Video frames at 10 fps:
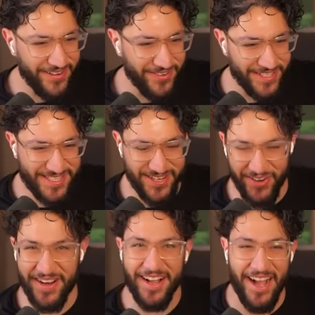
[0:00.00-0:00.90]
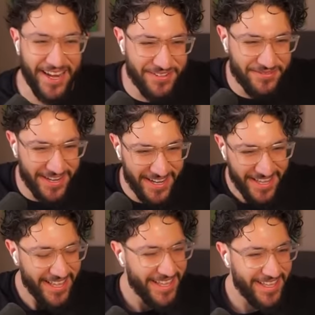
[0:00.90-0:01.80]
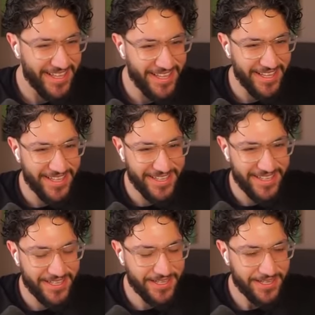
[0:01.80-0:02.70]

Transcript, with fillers: What's going on, bro? Place of battle,